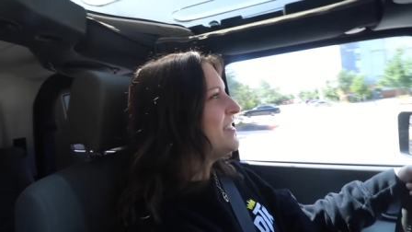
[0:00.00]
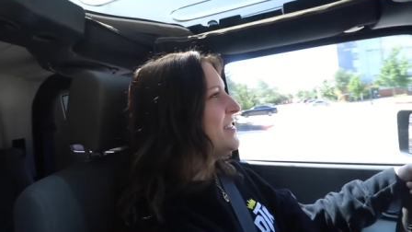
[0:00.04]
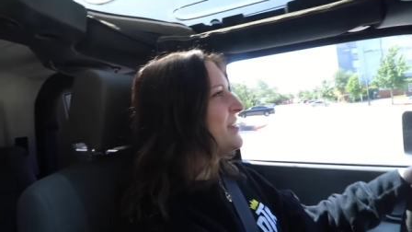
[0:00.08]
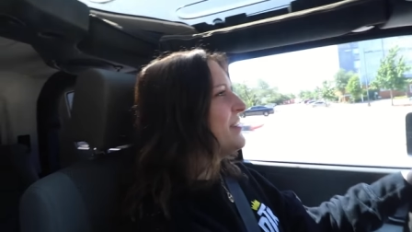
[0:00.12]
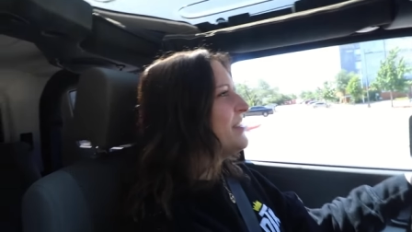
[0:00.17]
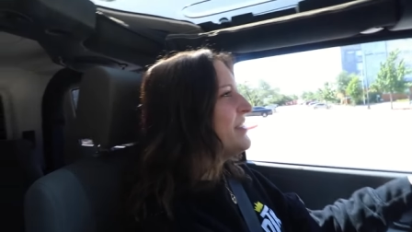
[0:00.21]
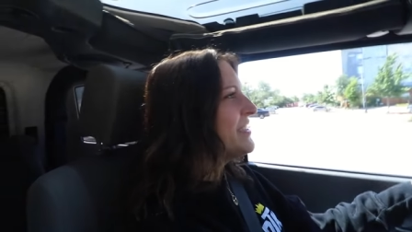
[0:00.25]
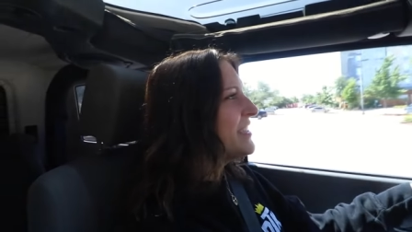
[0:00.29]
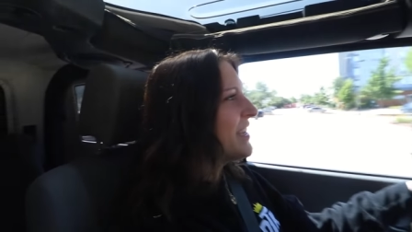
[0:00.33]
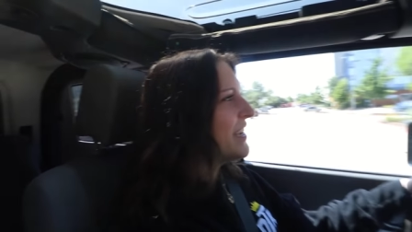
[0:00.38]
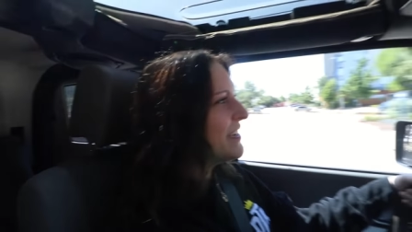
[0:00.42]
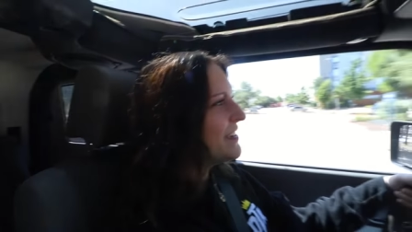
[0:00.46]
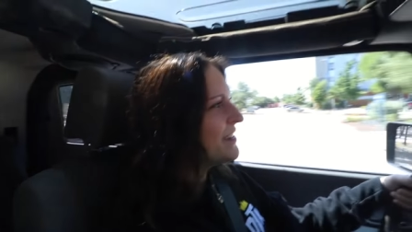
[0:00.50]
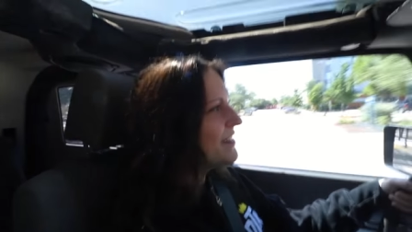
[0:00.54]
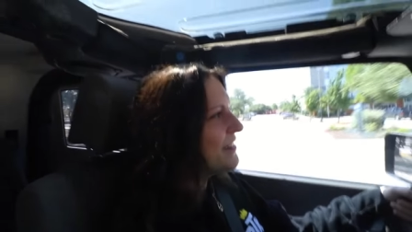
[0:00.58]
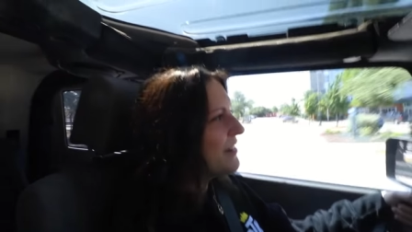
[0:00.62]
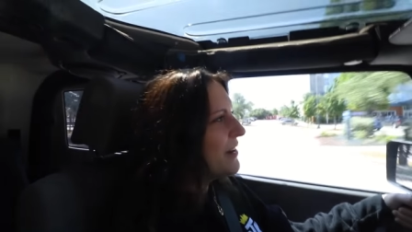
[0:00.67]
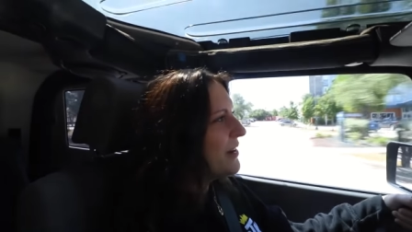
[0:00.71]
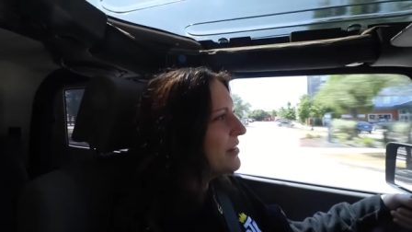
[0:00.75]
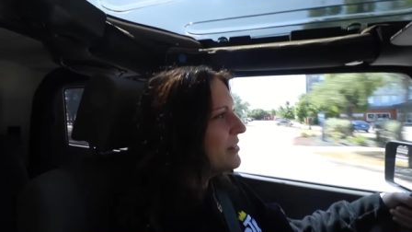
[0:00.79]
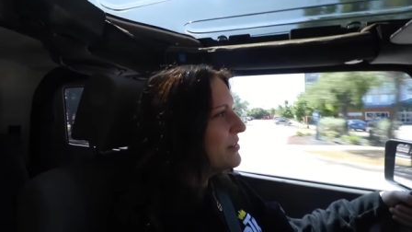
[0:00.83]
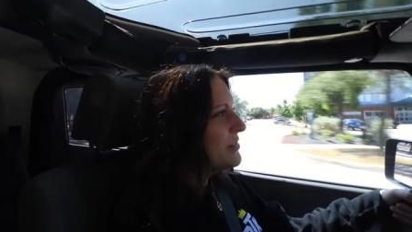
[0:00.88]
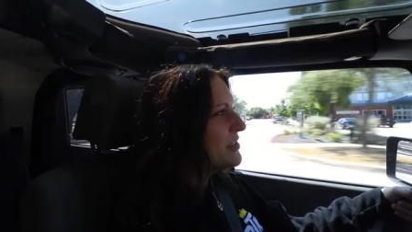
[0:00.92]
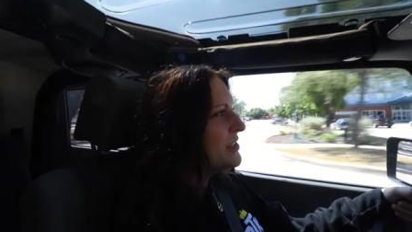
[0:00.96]
you said
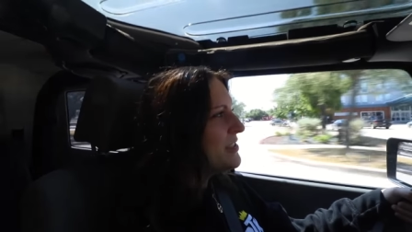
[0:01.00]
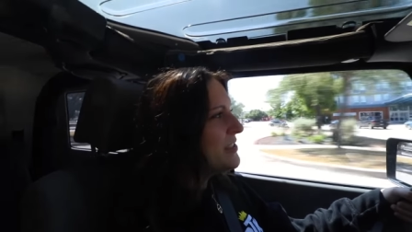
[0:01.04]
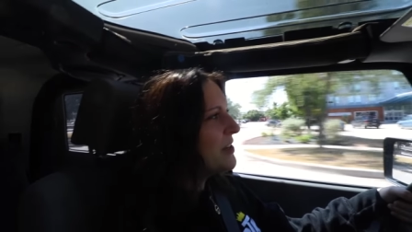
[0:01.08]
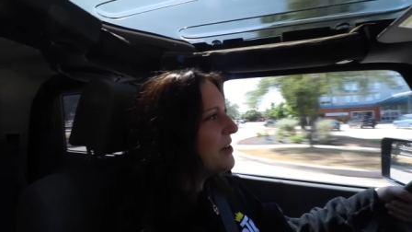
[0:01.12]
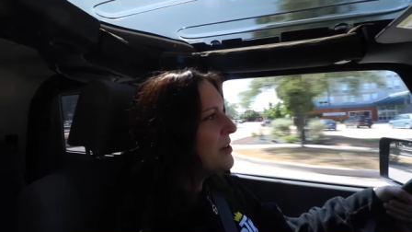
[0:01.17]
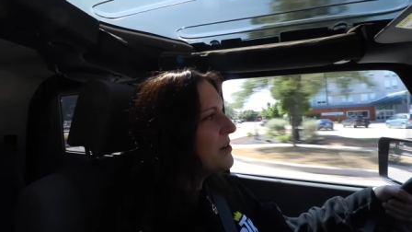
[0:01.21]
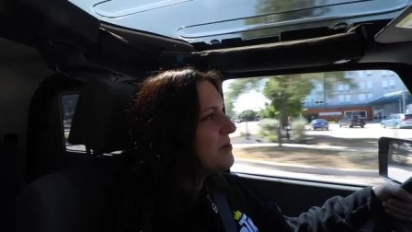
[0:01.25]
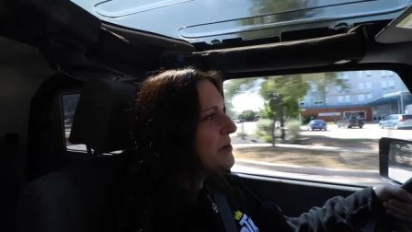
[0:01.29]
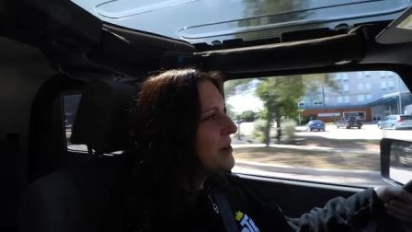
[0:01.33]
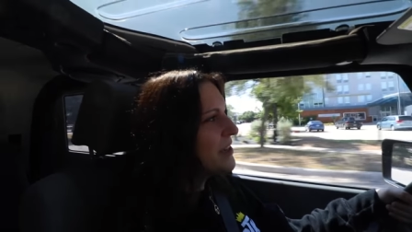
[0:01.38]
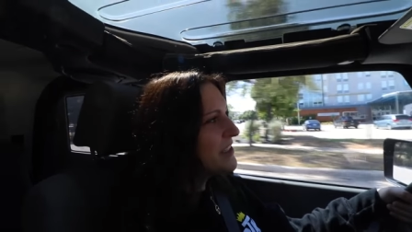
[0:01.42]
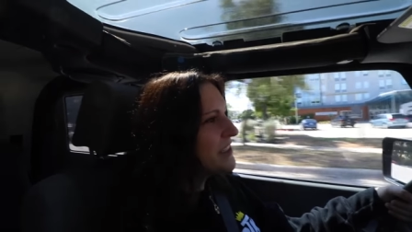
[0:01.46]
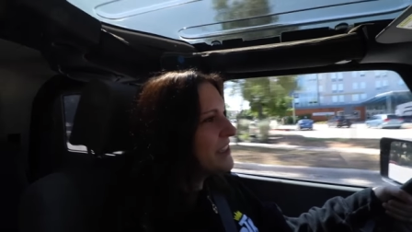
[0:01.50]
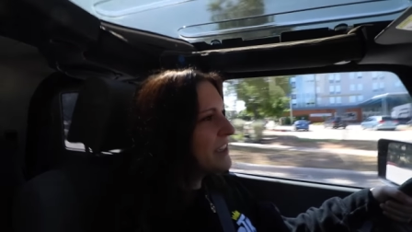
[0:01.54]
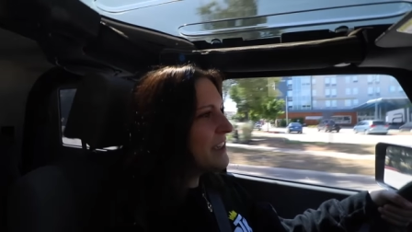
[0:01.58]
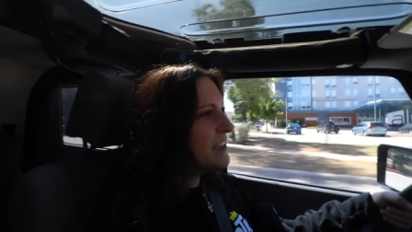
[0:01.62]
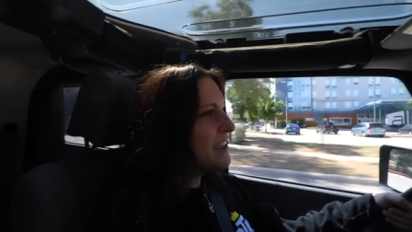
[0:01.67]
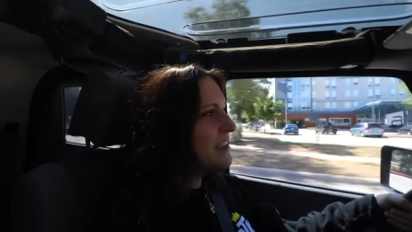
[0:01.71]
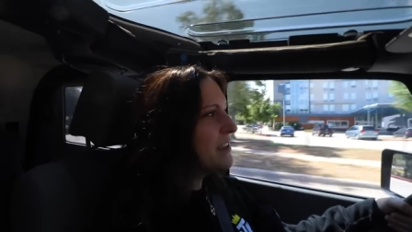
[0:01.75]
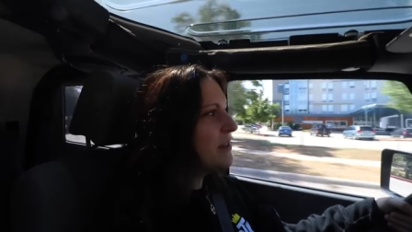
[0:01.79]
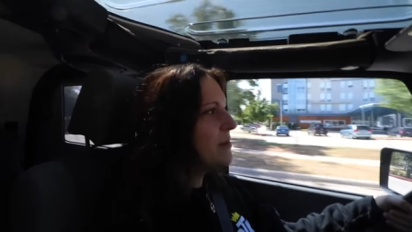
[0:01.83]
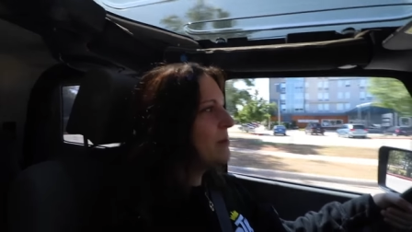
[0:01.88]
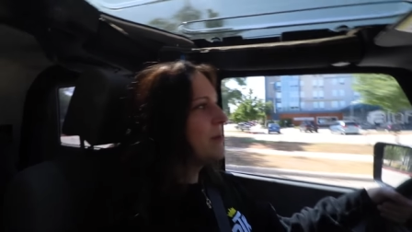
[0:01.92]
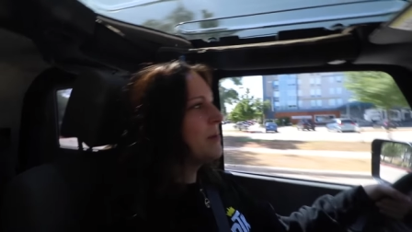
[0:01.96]
no Starbucks and
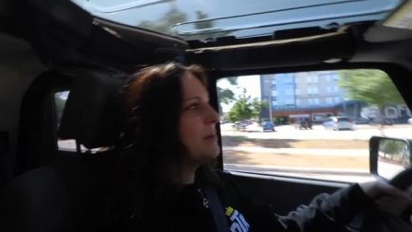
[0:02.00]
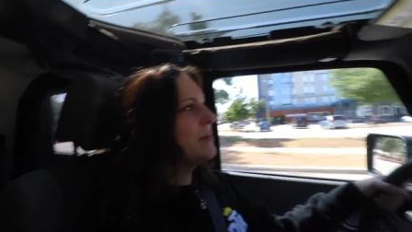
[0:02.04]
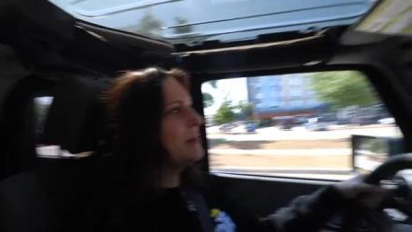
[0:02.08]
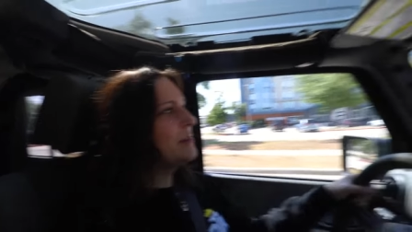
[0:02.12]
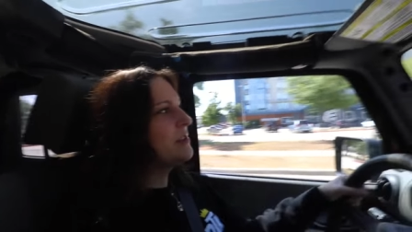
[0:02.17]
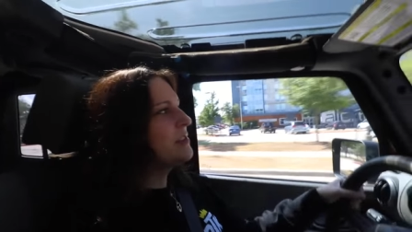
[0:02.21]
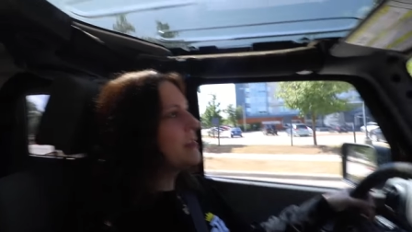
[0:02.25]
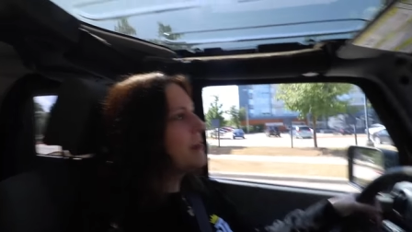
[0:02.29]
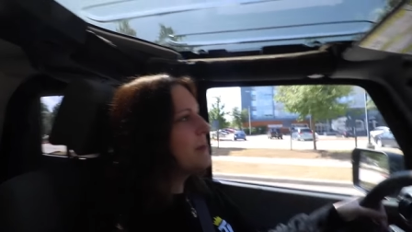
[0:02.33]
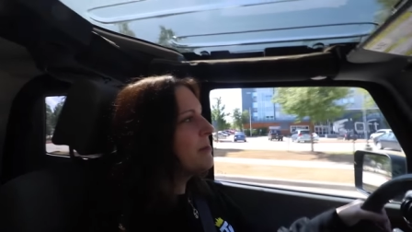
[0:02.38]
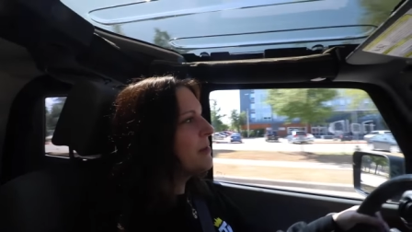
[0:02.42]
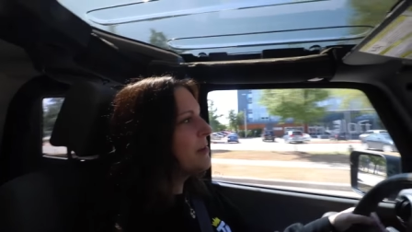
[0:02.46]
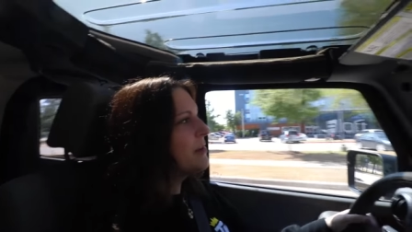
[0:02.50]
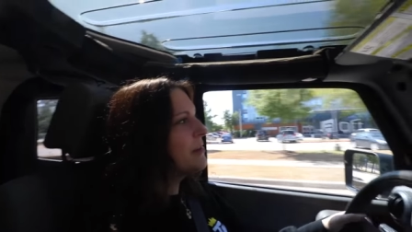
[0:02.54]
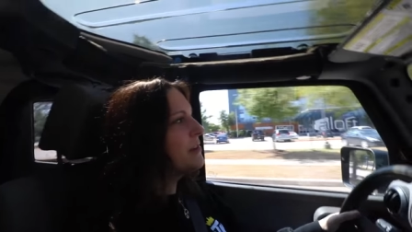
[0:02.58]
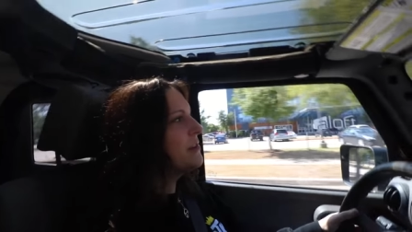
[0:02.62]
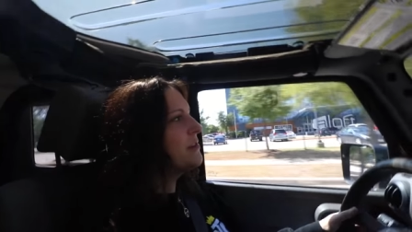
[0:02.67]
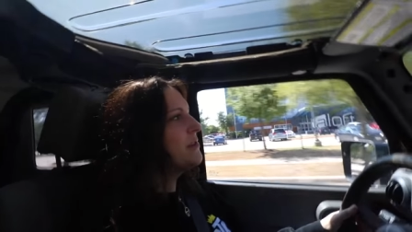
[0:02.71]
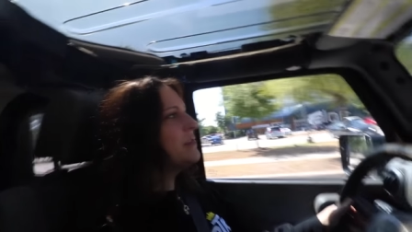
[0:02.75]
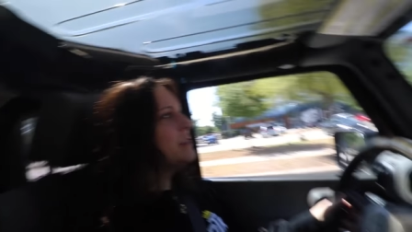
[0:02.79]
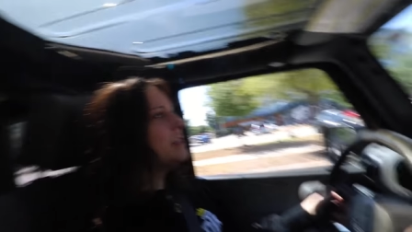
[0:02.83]
I said what about summer? And oh